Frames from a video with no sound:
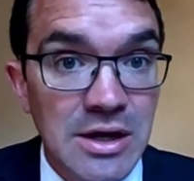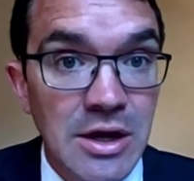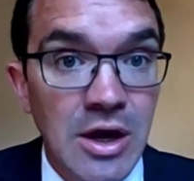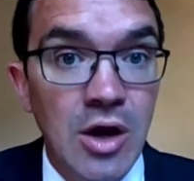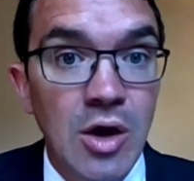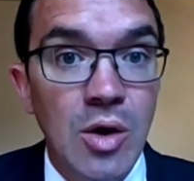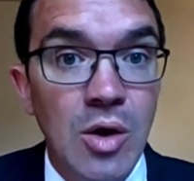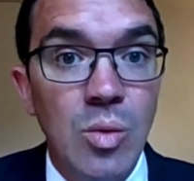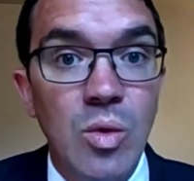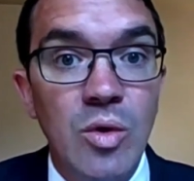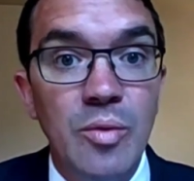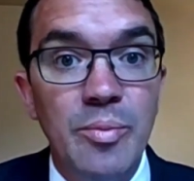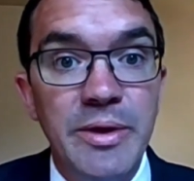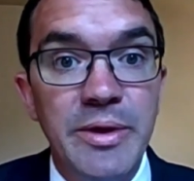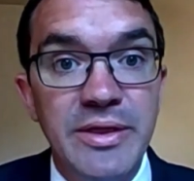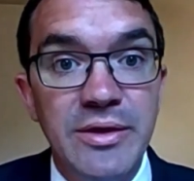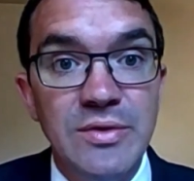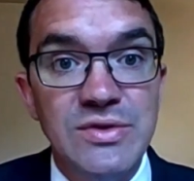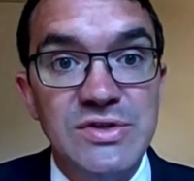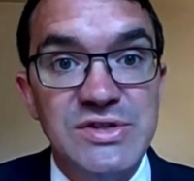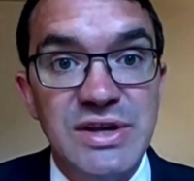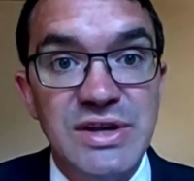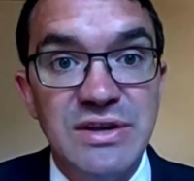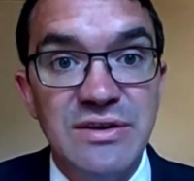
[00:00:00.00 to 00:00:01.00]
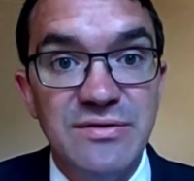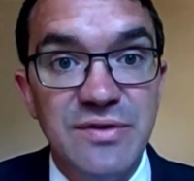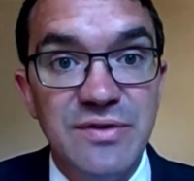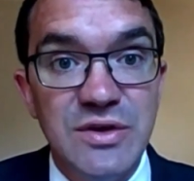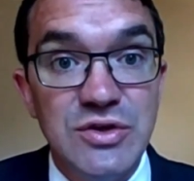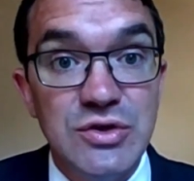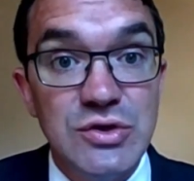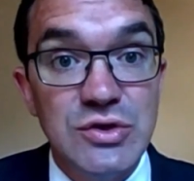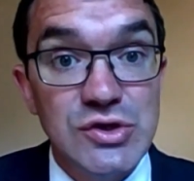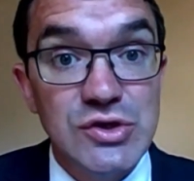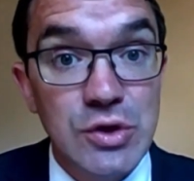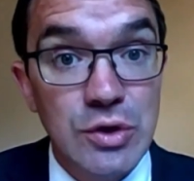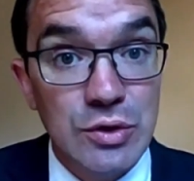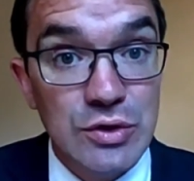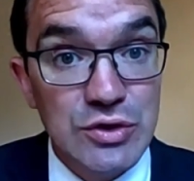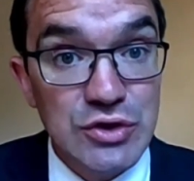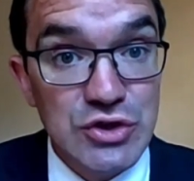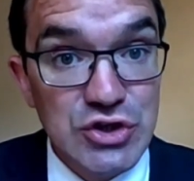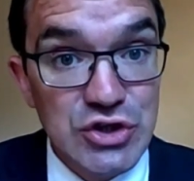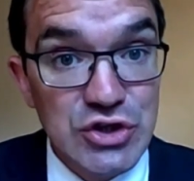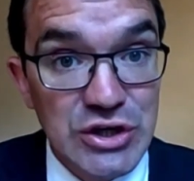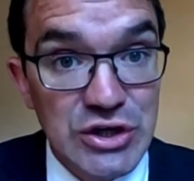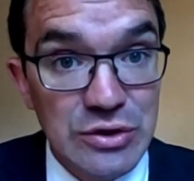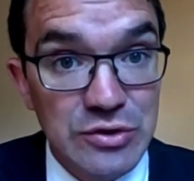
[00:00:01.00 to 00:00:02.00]
will be those individuals who are
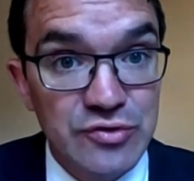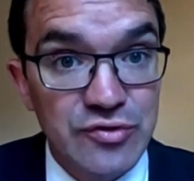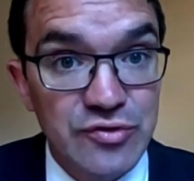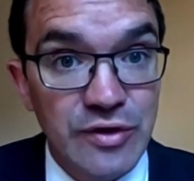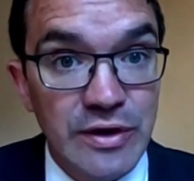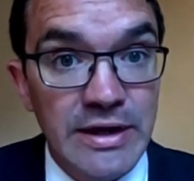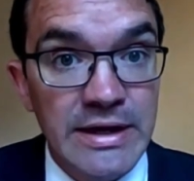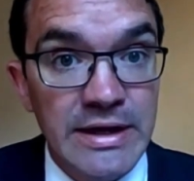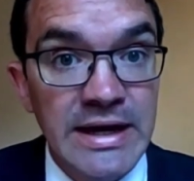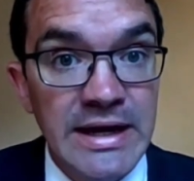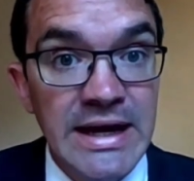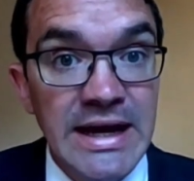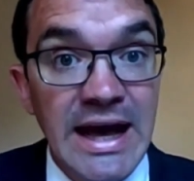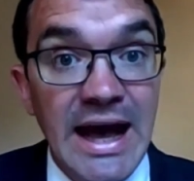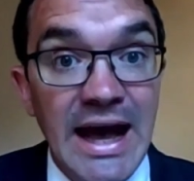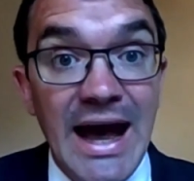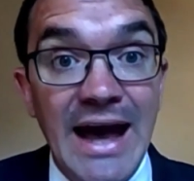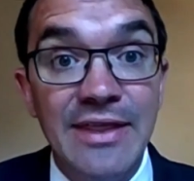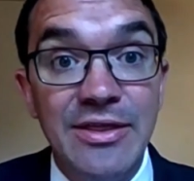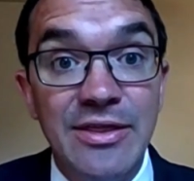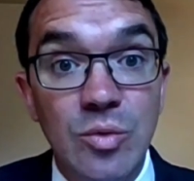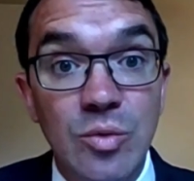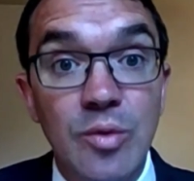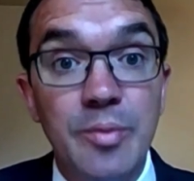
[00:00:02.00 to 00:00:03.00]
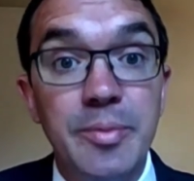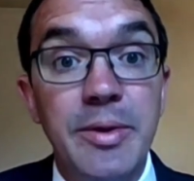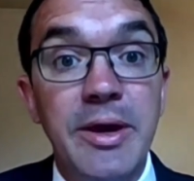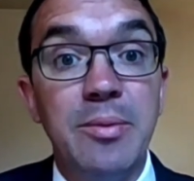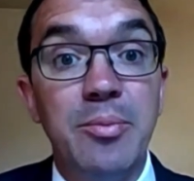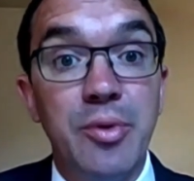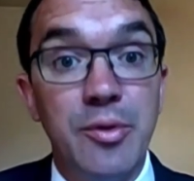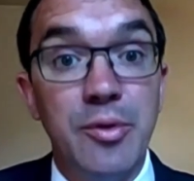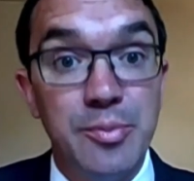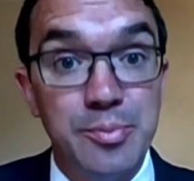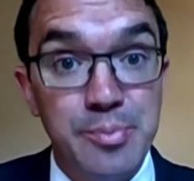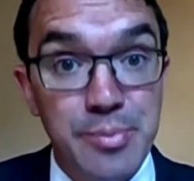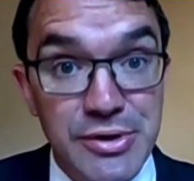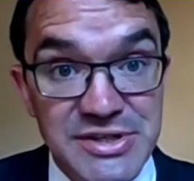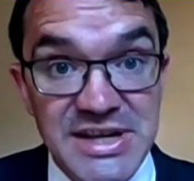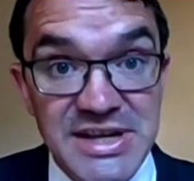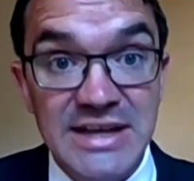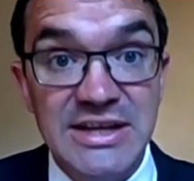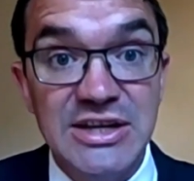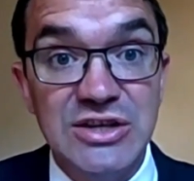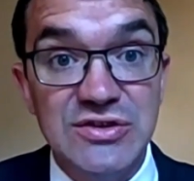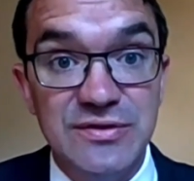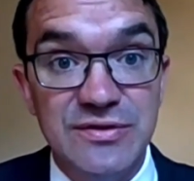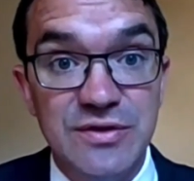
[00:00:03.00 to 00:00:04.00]
children, and there will be a
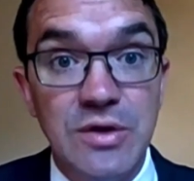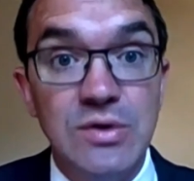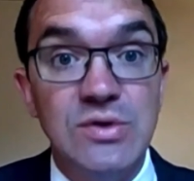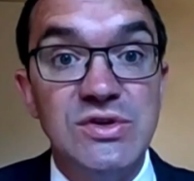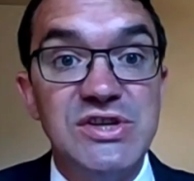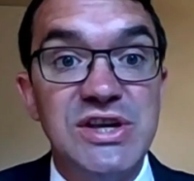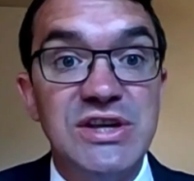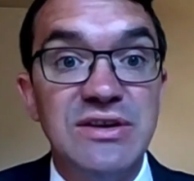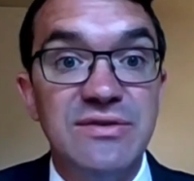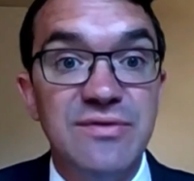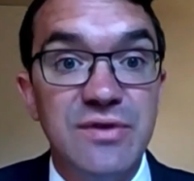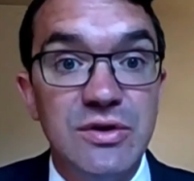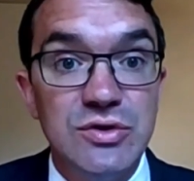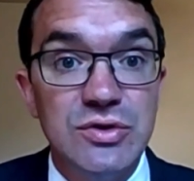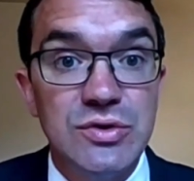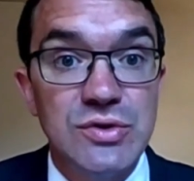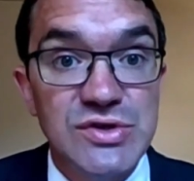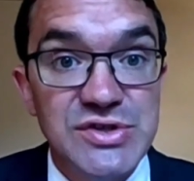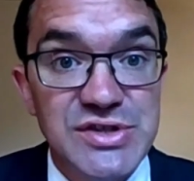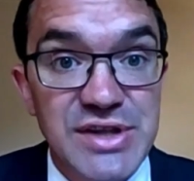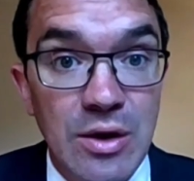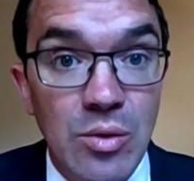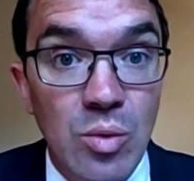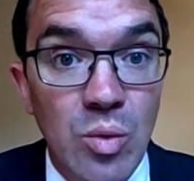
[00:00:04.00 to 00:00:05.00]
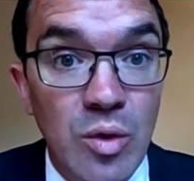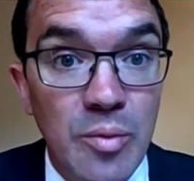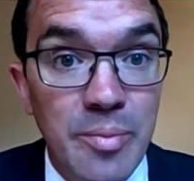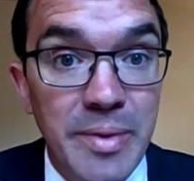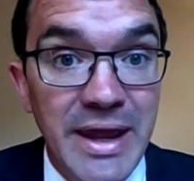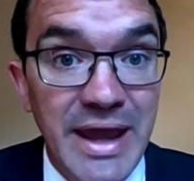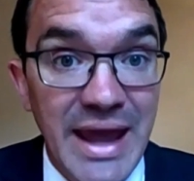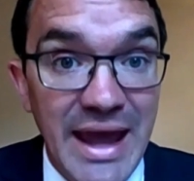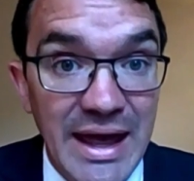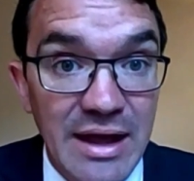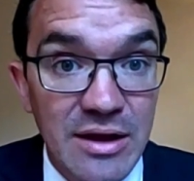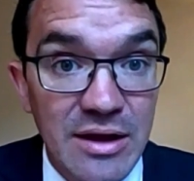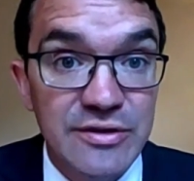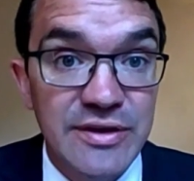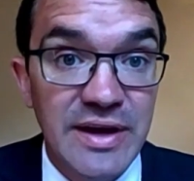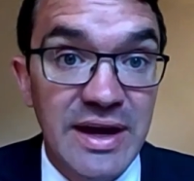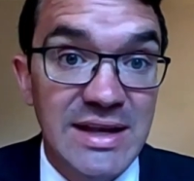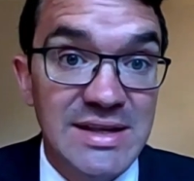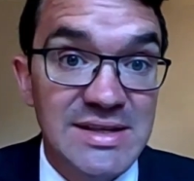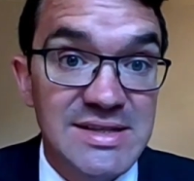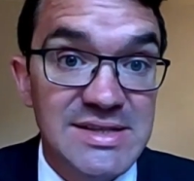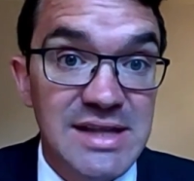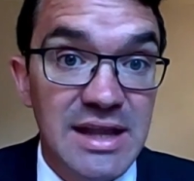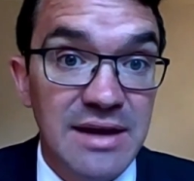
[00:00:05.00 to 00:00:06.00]
percentage of those individuals that will be held
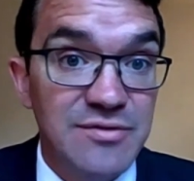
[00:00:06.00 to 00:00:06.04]
enslaved.